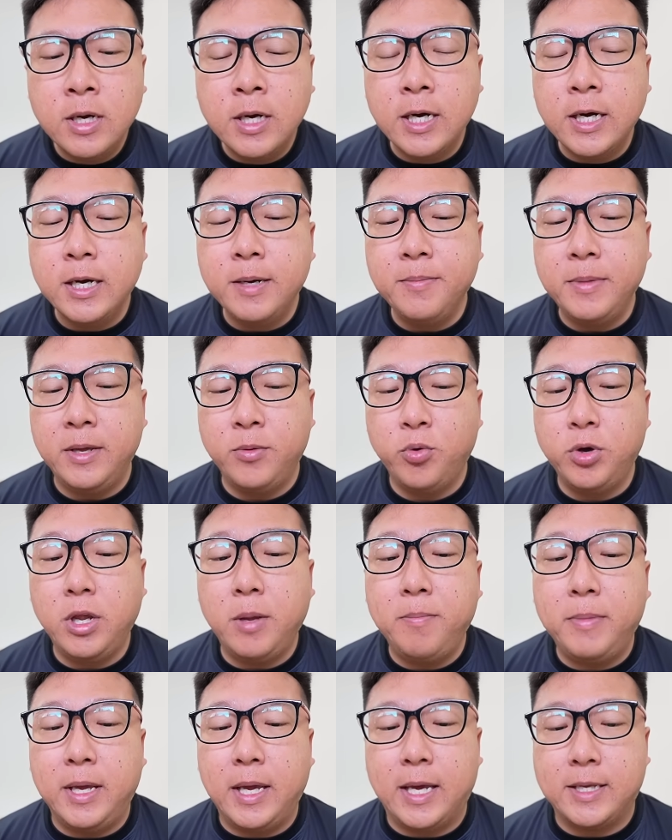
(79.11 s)
it
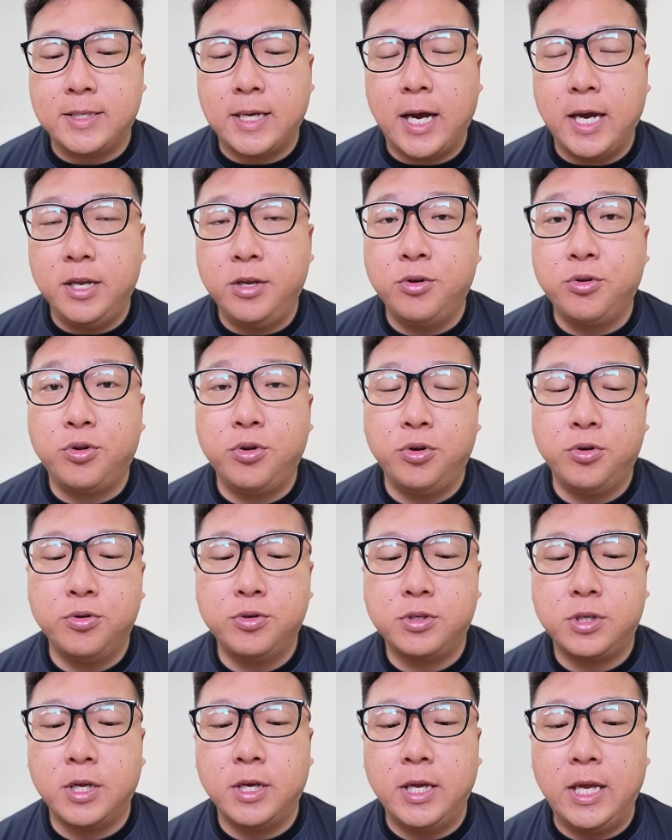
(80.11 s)
wouldn't be as ideal to
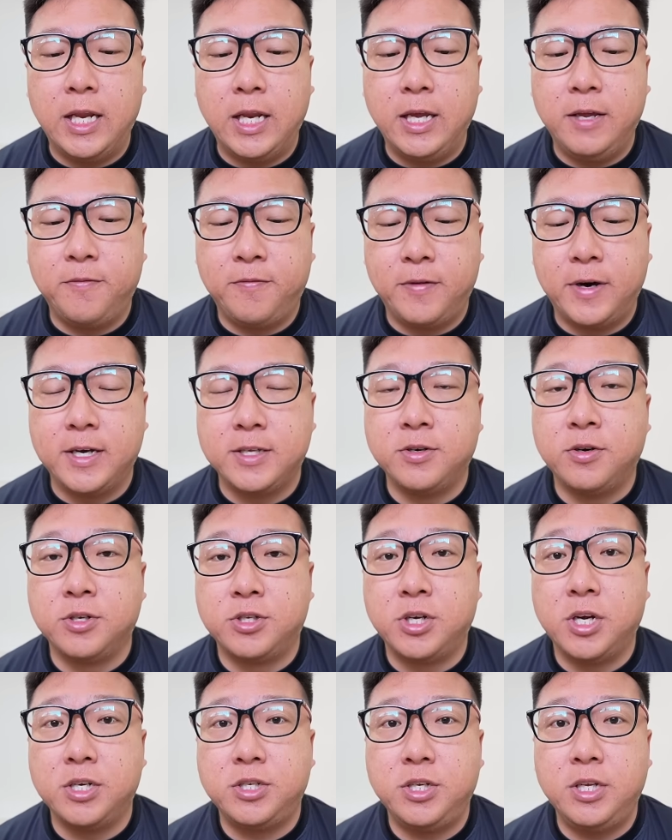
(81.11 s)
use the Elite Fast or
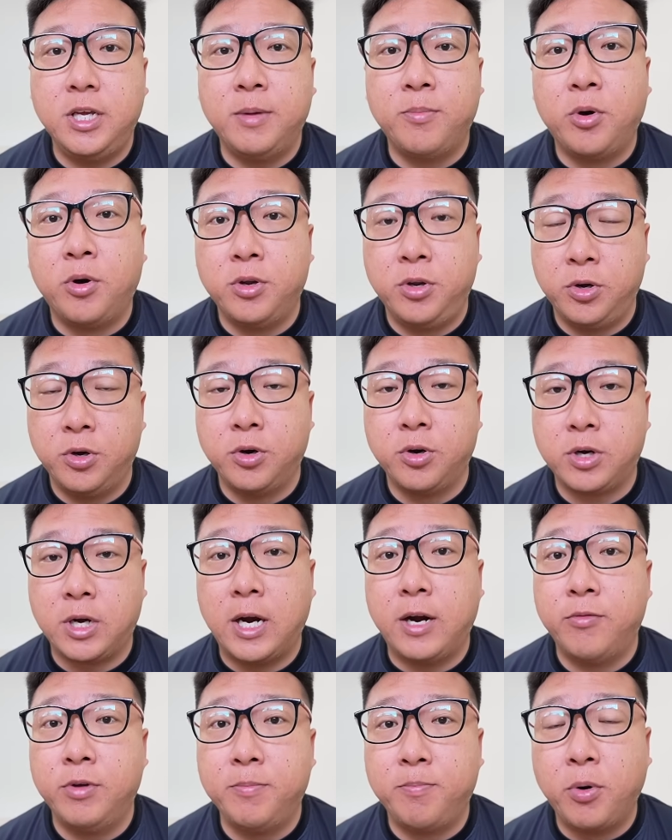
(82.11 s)
Charge TM on your
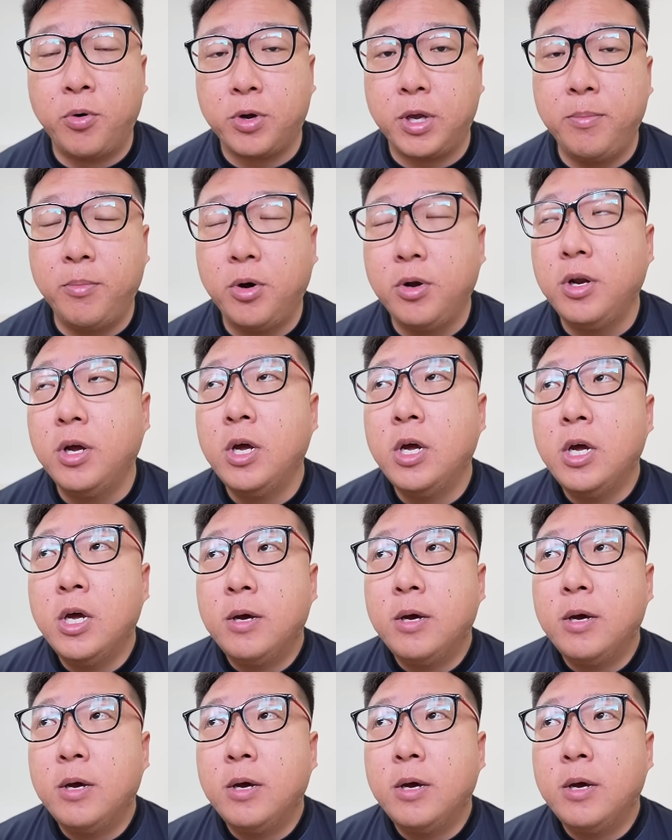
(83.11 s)
current Pokemon,